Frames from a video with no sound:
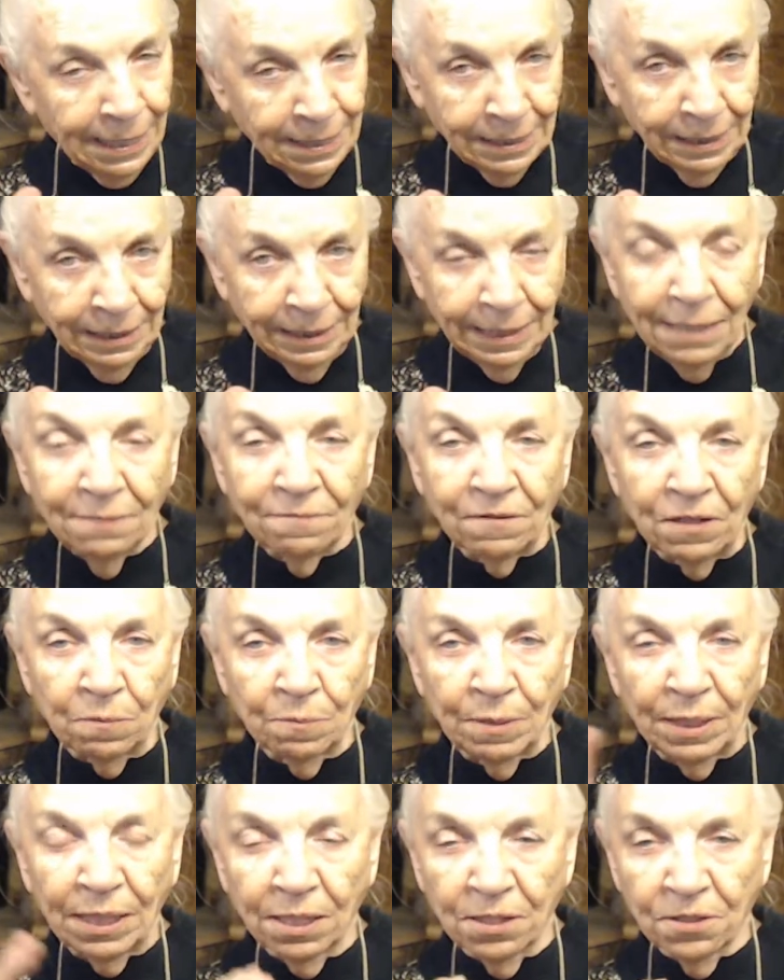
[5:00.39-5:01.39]
to leave it
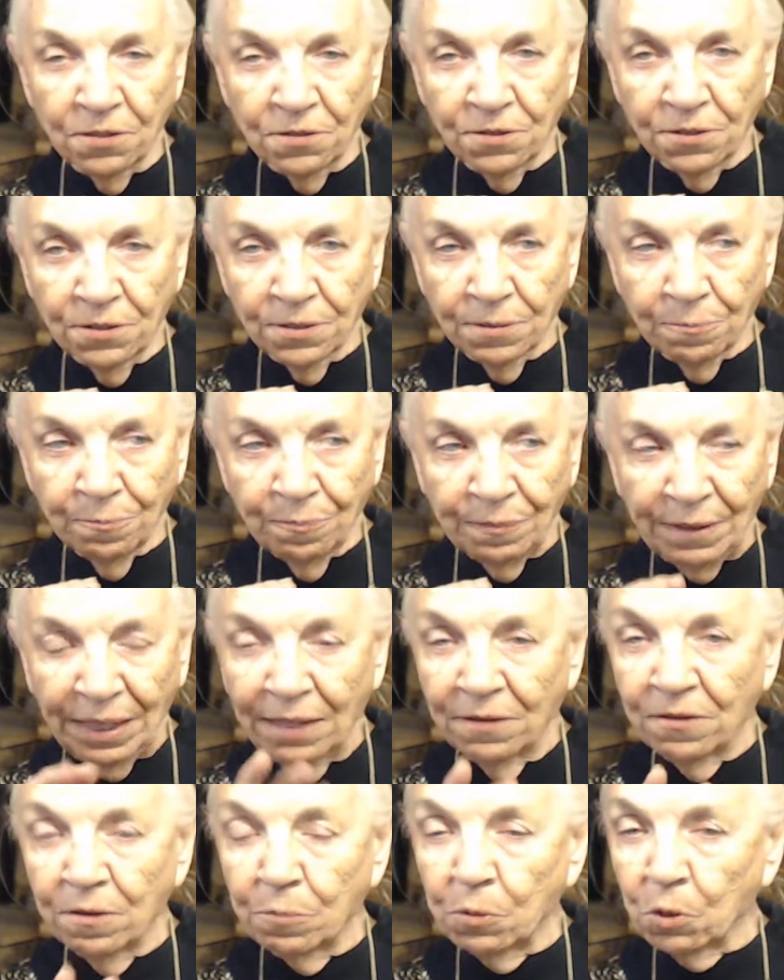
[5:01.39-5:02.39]
because in
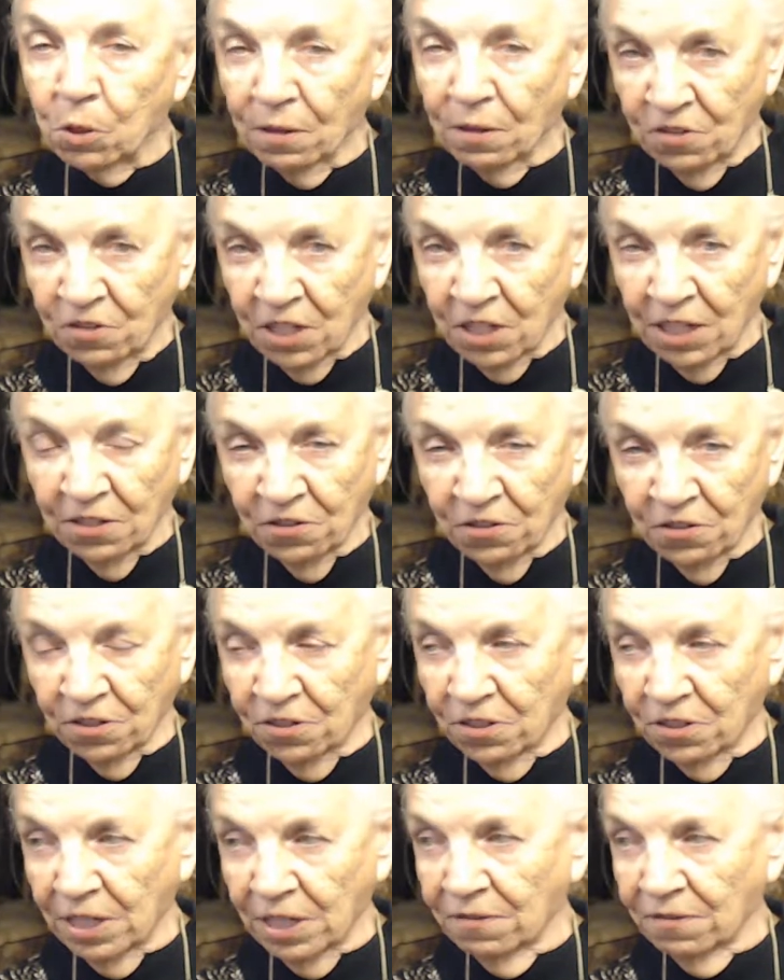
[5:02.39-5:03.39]
the book of Genesis,
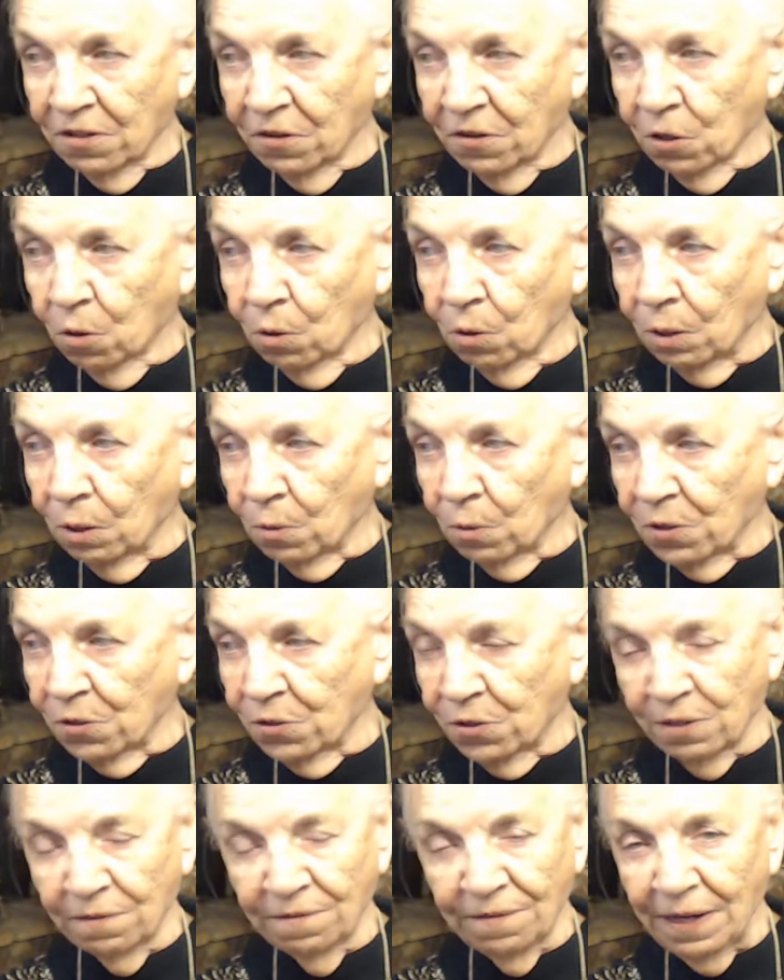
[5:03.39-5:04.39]
even though it was
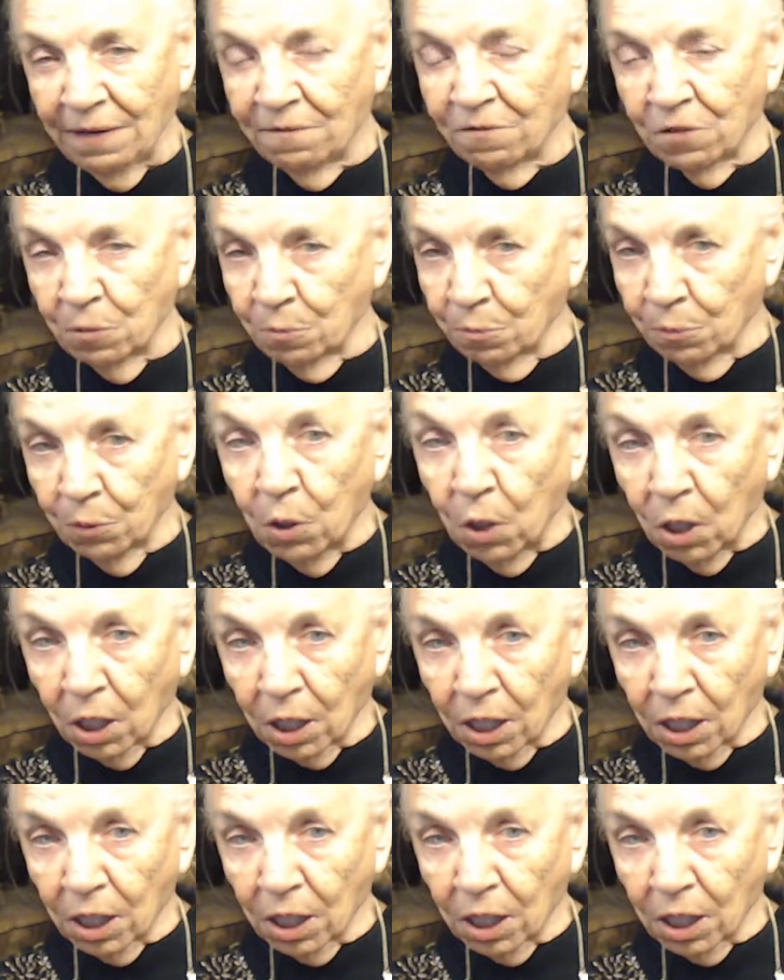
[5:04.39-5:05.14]
the favorite book